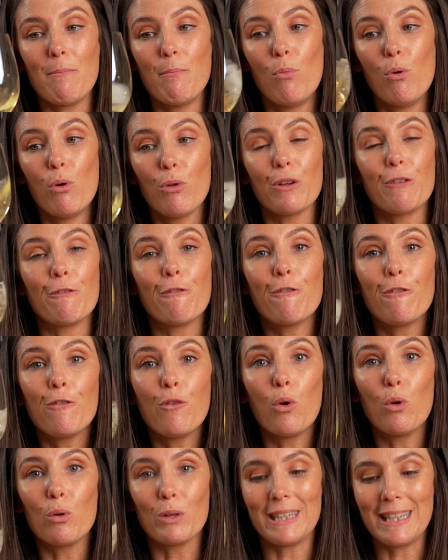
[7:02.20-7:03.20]
more than
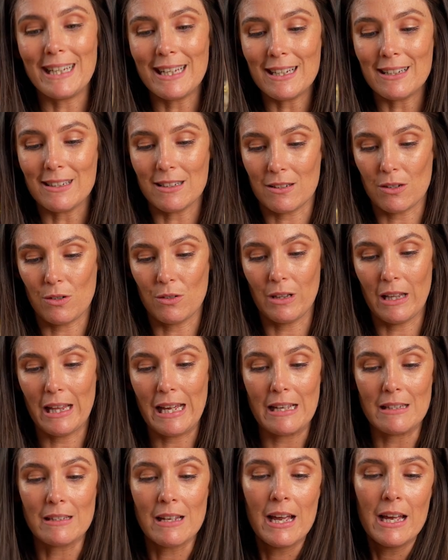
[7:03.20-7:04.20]
4 years on
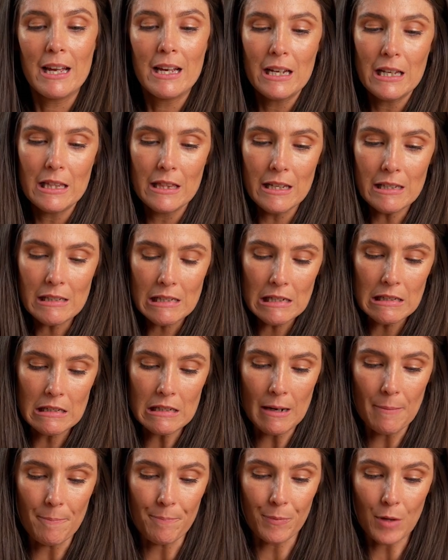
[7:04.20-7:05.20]
lees. This is,
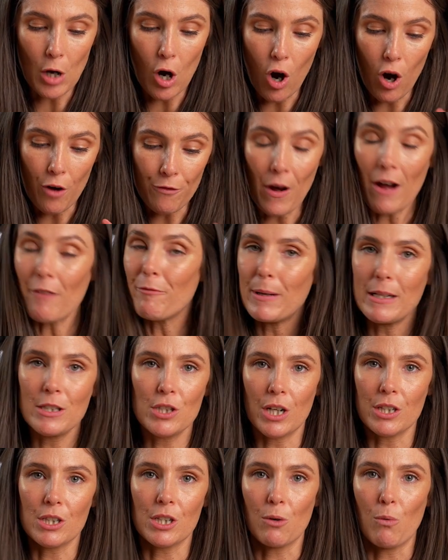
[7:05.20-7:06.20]
I've been
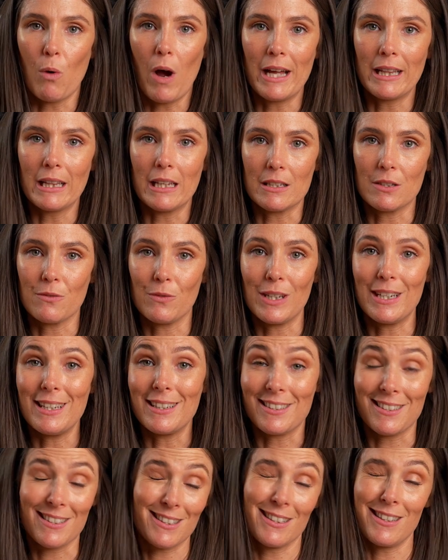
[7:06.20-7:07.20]
judging wine lists for
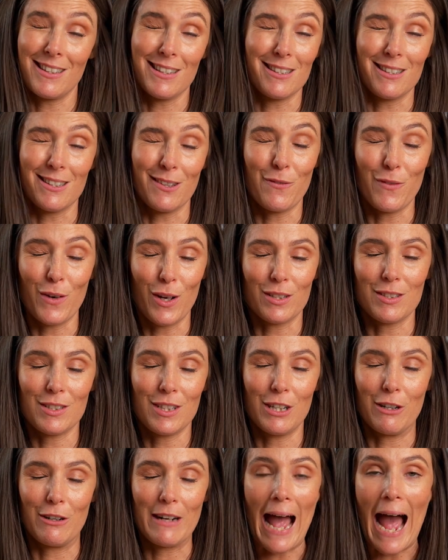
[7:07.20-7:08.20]
years. This is the first
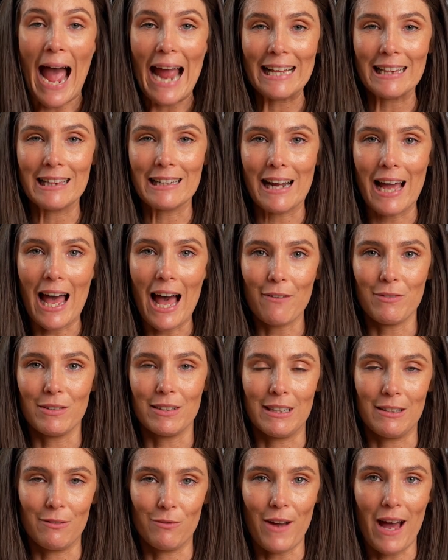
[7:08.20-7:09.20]
year in 8 that I
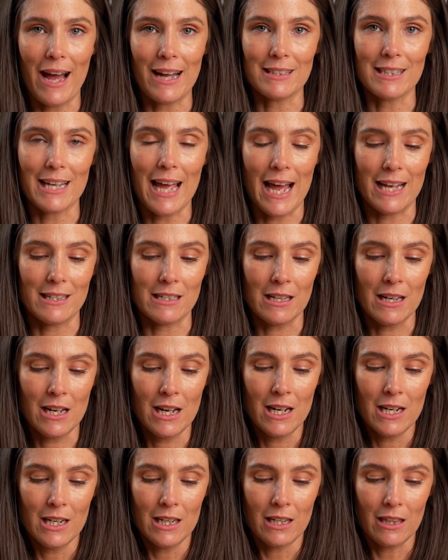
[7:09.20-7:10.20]
haven't, in fact. And
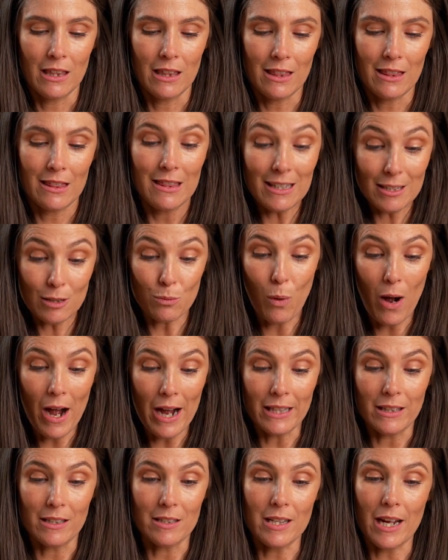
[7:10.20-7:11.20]
this
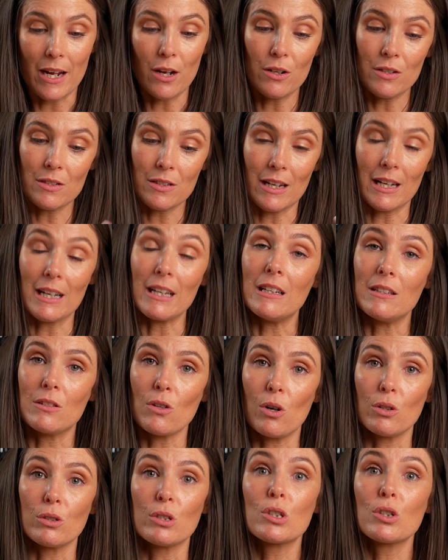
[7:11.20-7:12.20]
wine, the Daosa, is
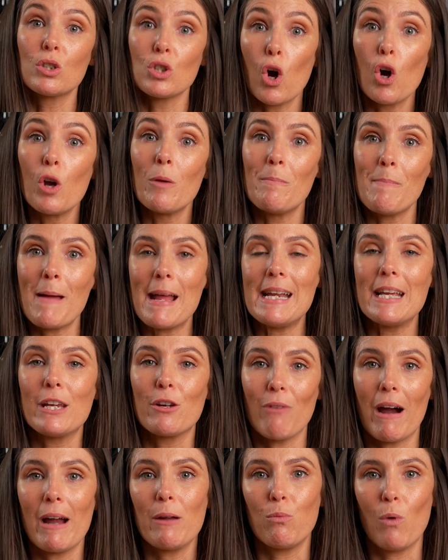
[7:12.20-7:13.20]
on so many
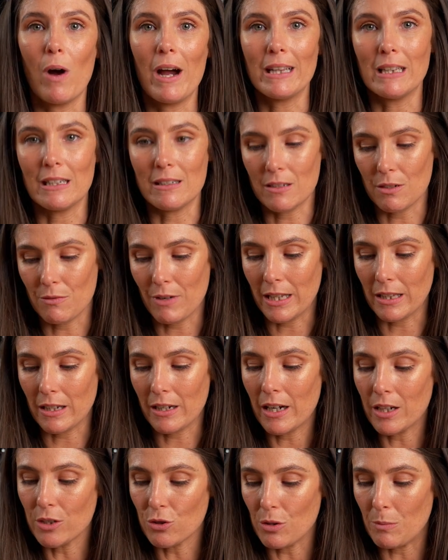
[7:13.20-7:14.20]
great wine lists around the
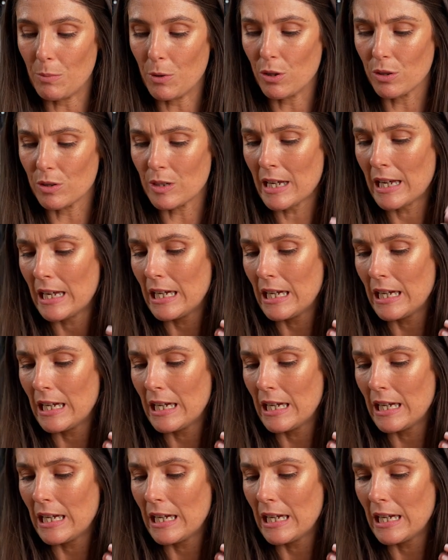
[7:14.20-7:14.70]
country because